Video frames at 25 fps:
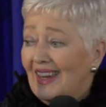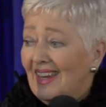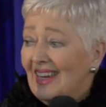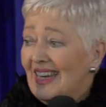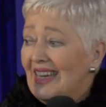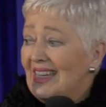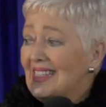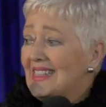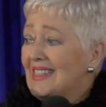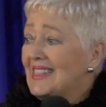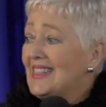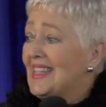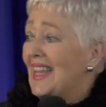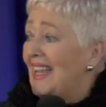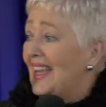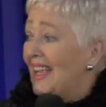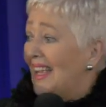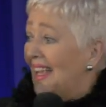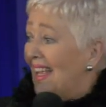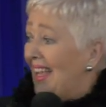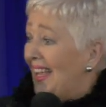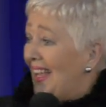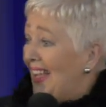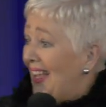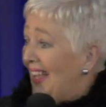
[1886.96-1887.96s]
his
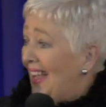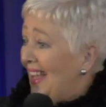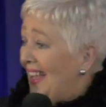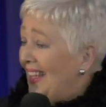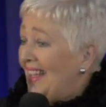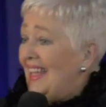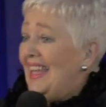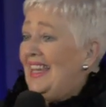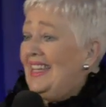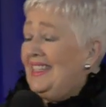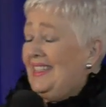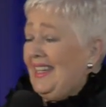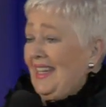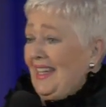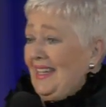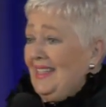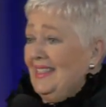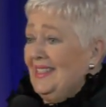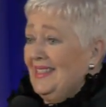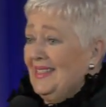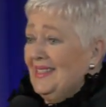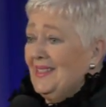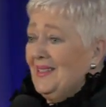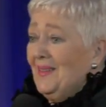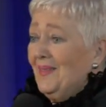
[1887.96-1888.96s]

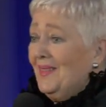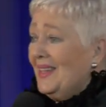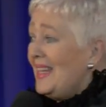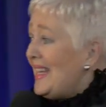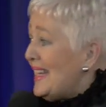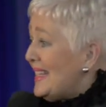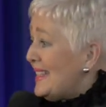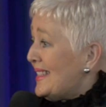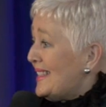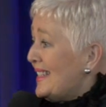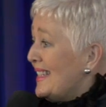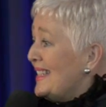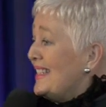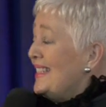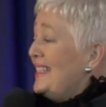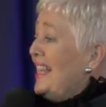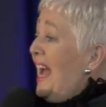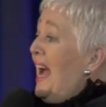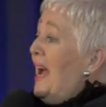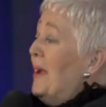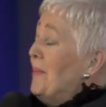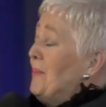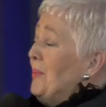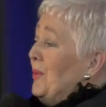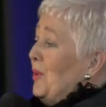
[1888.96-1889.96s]
leaders, his
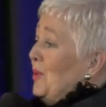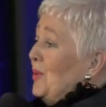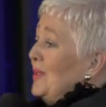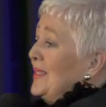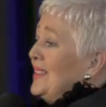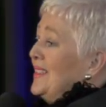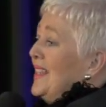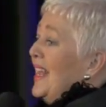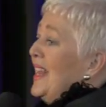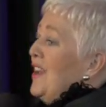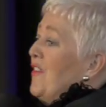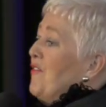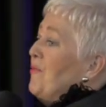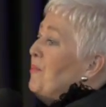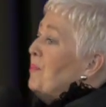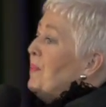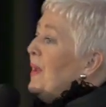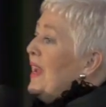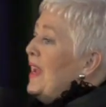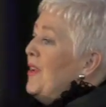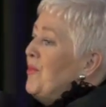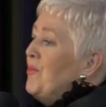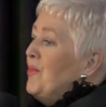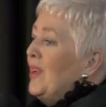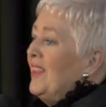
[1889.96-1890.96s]
disciples that have
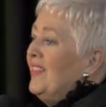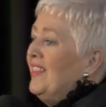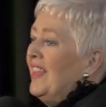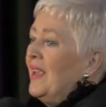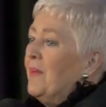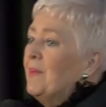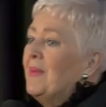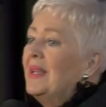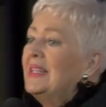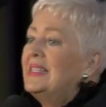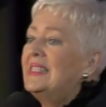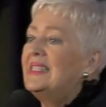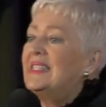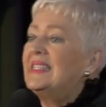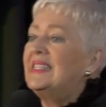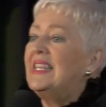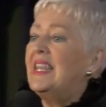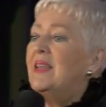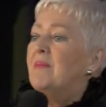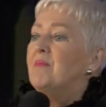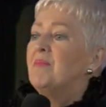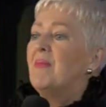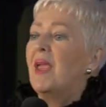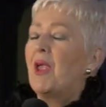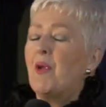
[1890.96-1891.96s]
been with him and
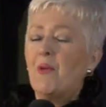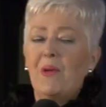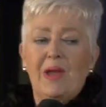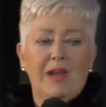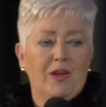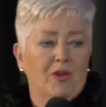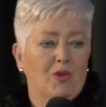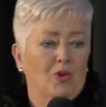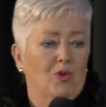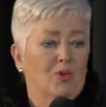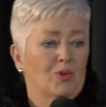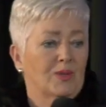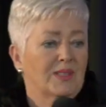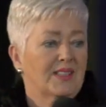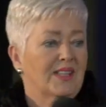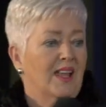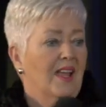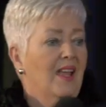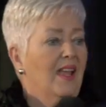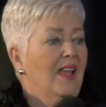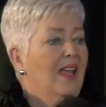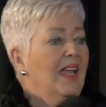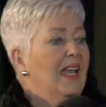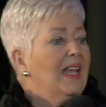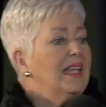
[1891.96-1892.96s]
seen miracles.
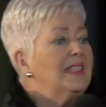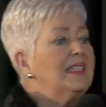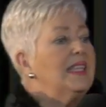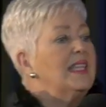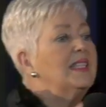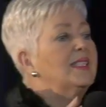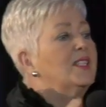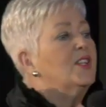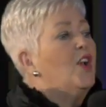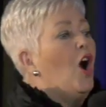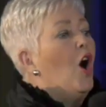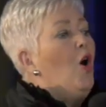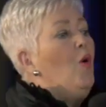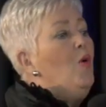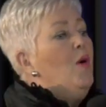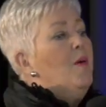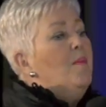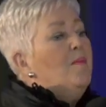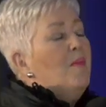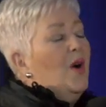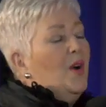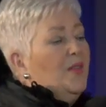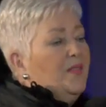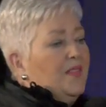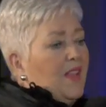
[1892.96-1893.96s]
He says, Go
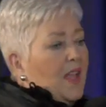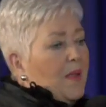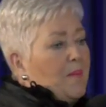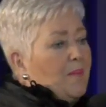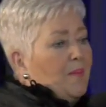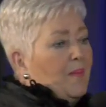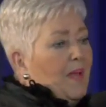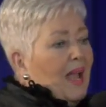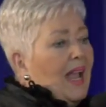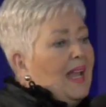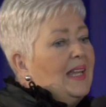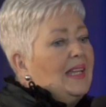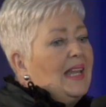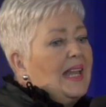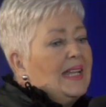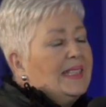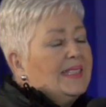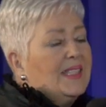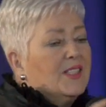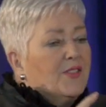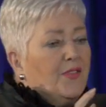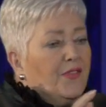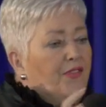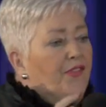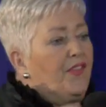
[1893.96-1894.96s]
among them and
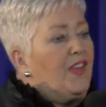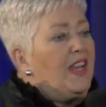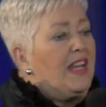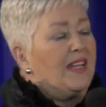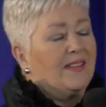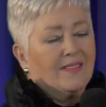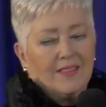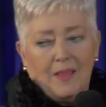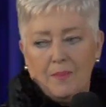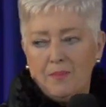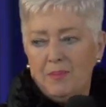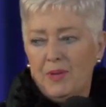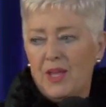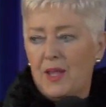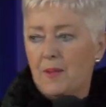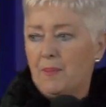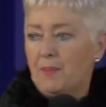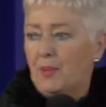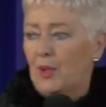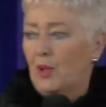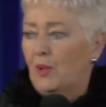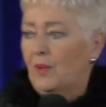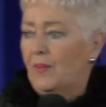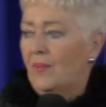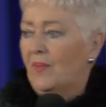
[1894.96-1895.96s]
let's feed the
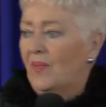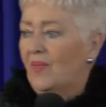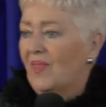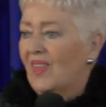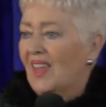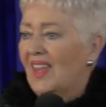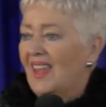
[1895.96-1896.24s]
people.